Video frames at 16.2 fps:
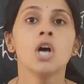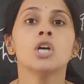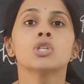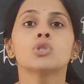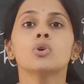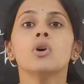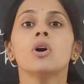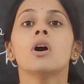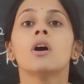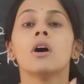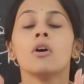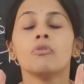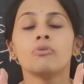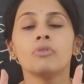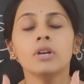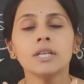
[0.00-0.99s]
So
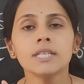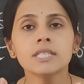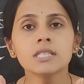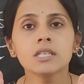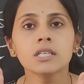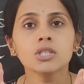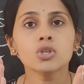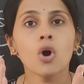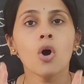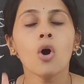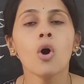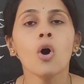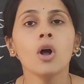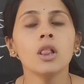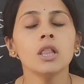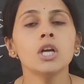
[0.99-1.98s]
we'll discuss
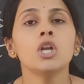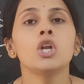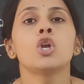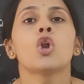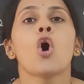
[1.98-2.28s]
all the